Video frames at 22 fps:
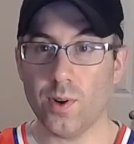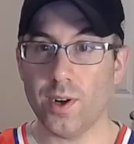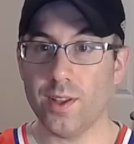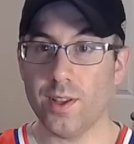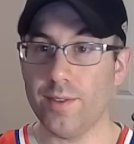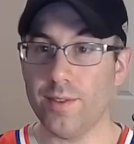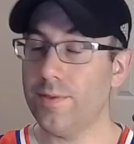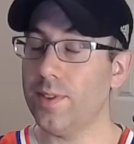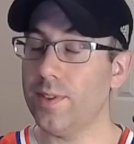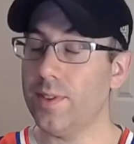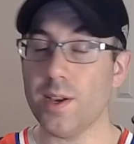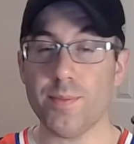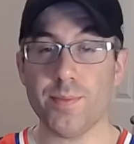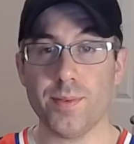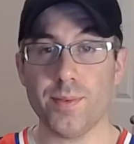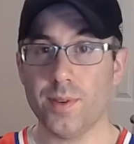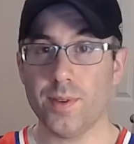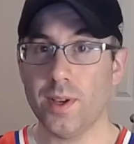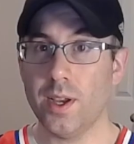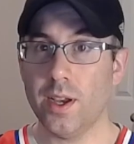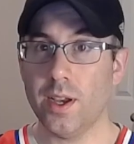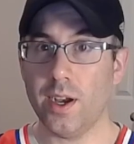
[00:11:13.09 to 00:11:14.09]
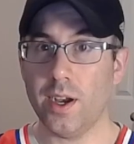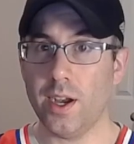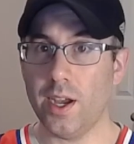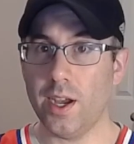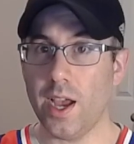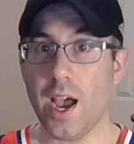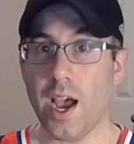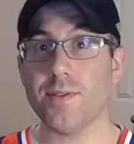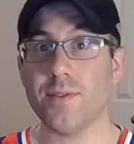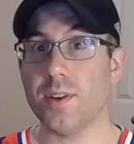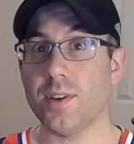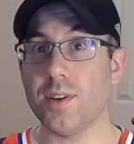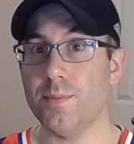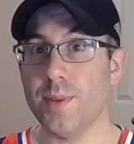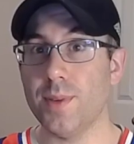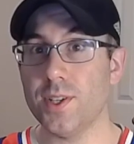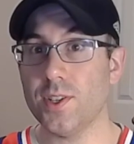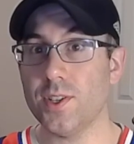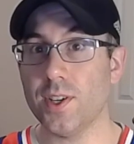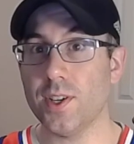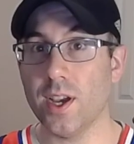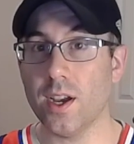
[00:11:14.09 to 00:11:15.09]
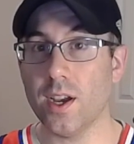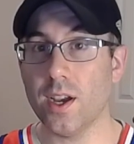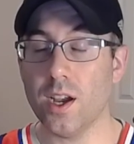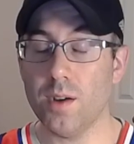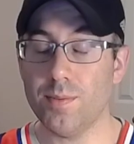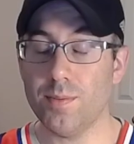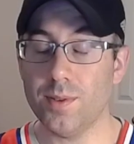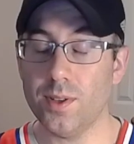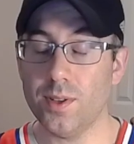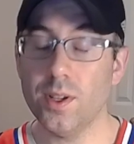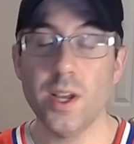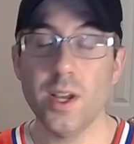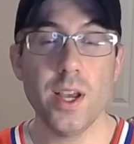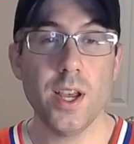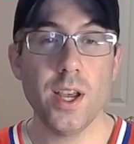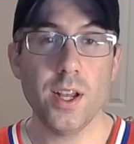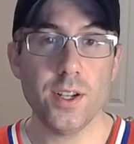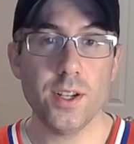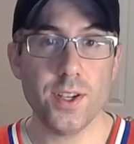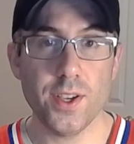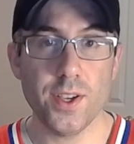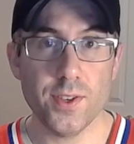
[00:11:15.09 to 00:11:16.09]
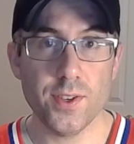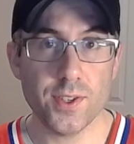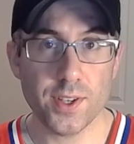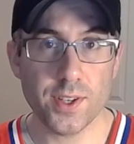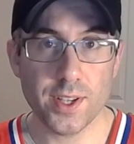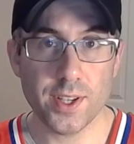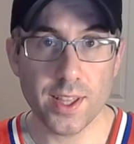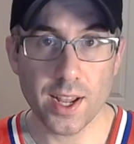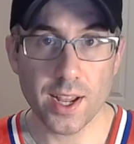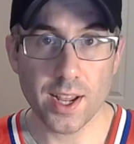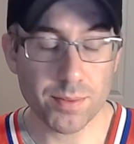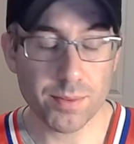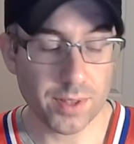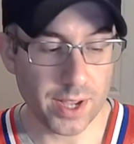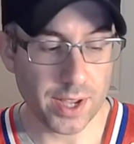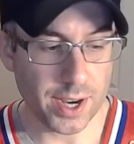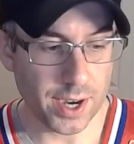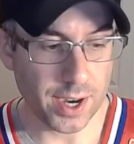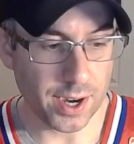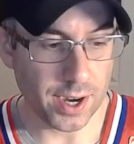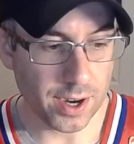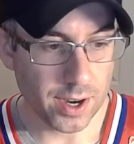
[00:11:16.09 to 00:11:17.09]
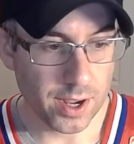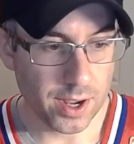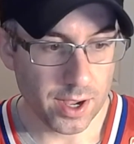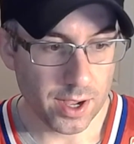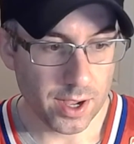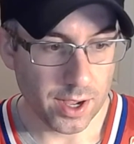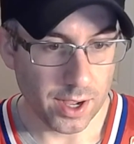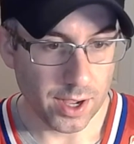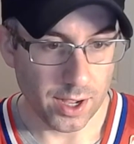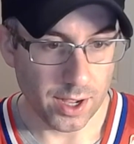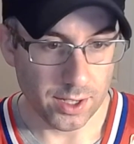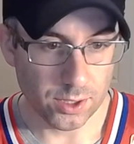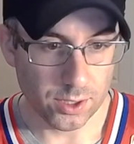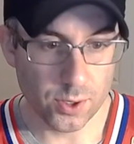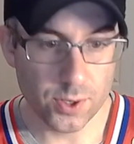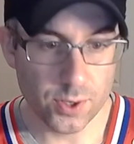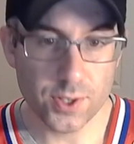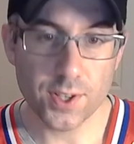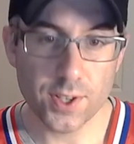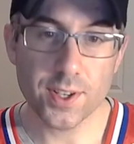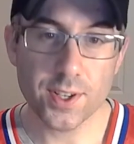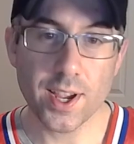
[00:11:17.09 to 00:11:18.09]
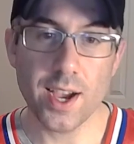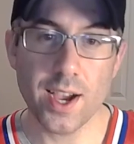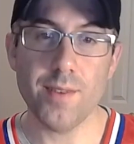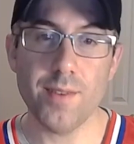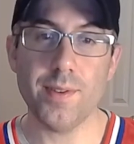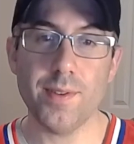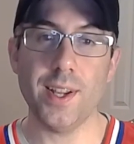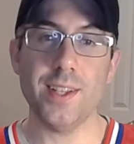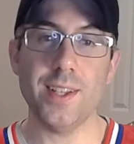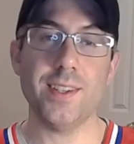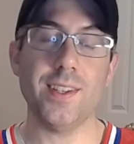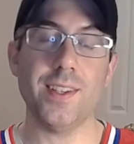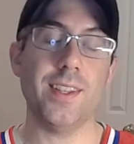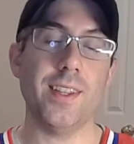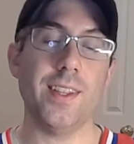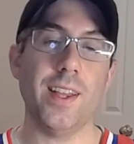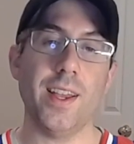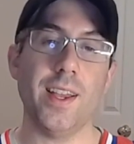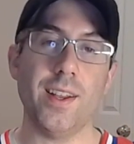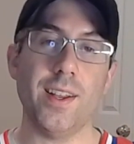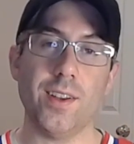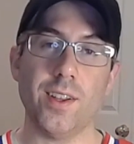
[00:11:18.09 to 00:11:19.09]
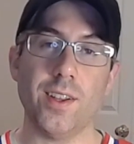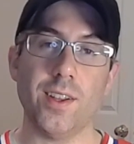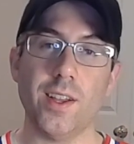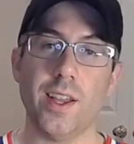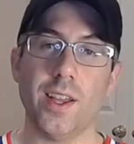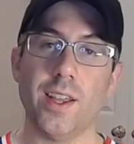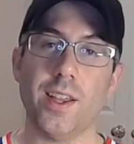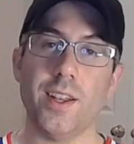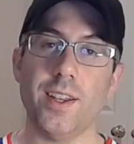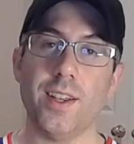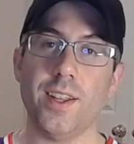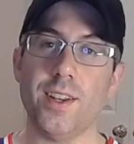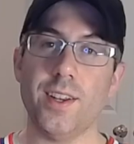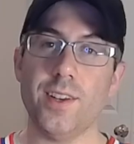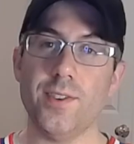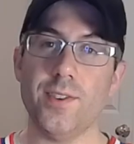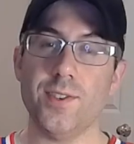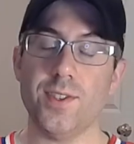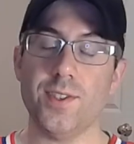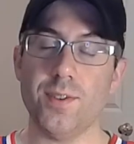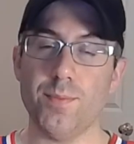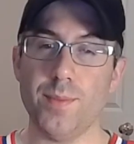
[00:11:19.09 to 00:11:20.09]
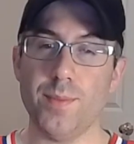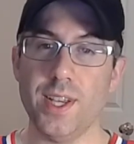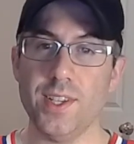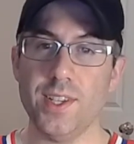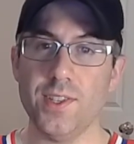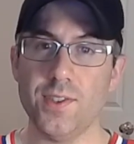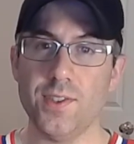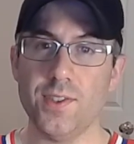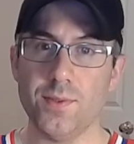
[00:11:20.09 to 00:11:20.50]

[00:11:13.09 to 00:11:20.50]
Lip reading: the flip, after missing a couple, do you see that a player loses confidence and continues to miss?